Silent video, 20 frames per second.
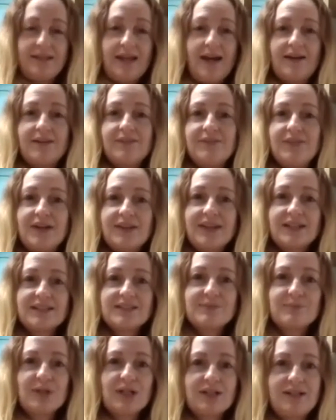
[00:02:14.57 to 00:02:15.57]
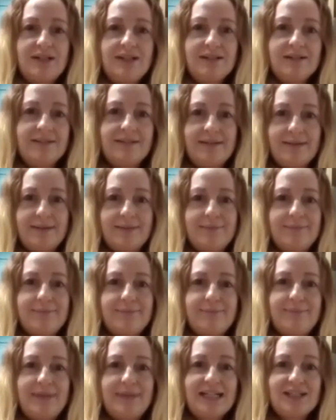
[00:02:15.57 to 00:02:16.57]
Yeah, and that's my
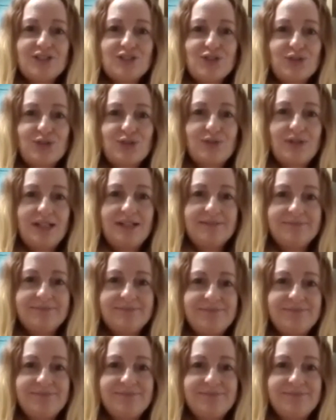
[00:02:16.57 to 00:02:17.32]
backstory.